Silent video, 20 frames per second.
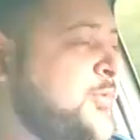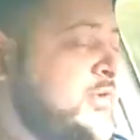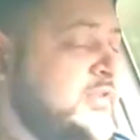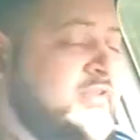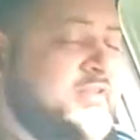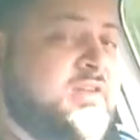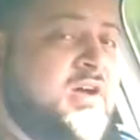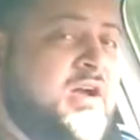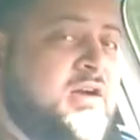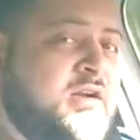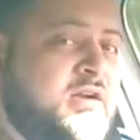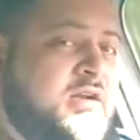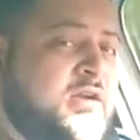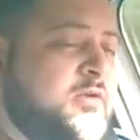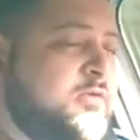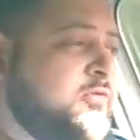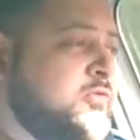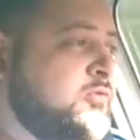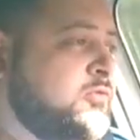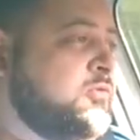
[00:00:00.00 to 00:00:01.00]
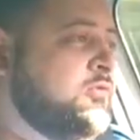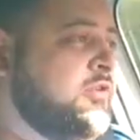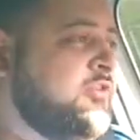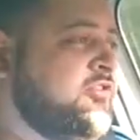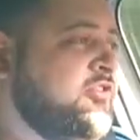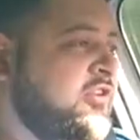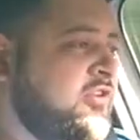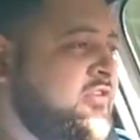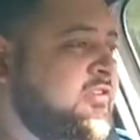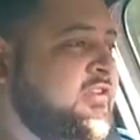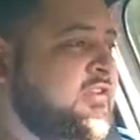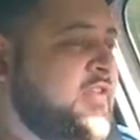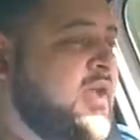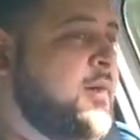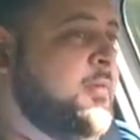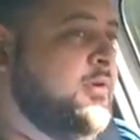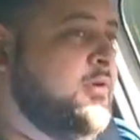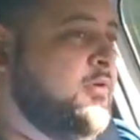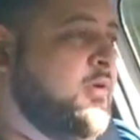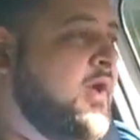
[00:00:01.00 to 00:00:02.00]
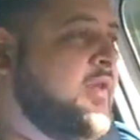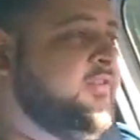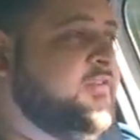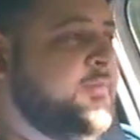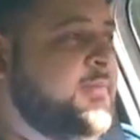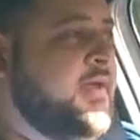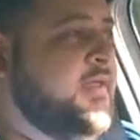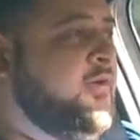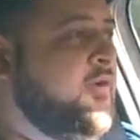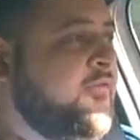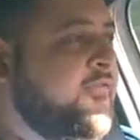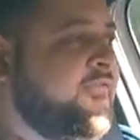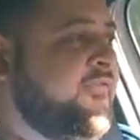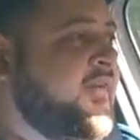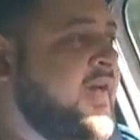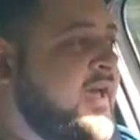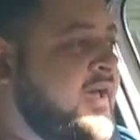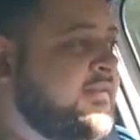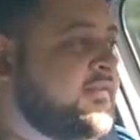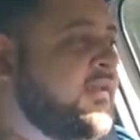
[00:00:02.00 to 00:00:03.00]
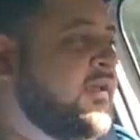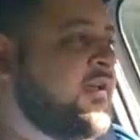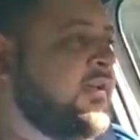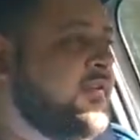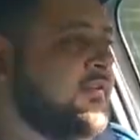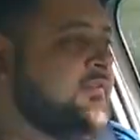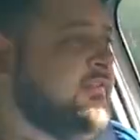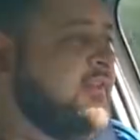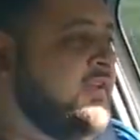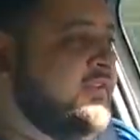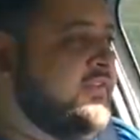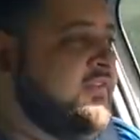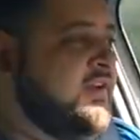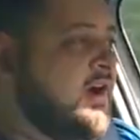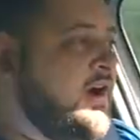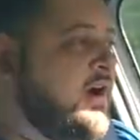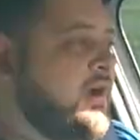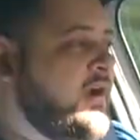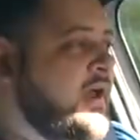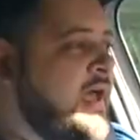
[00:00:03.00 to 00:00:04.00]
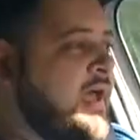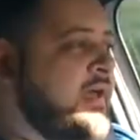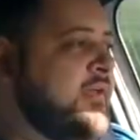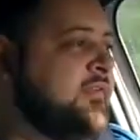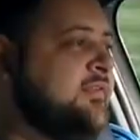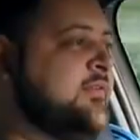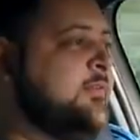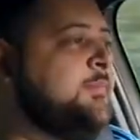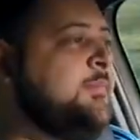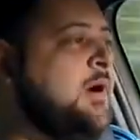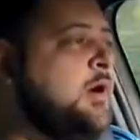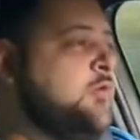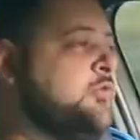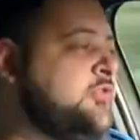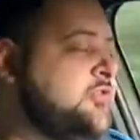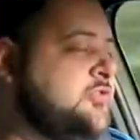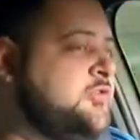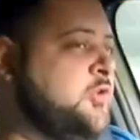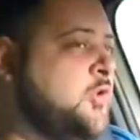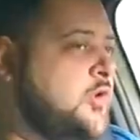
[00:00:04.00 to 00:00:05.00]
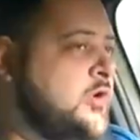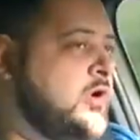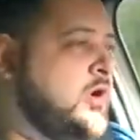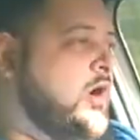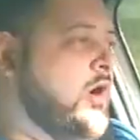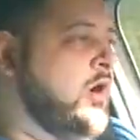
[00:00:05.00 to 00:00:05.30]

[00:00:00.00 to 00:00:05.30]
pretty darn close to the JCW. As a matter of fact, this car has the most torque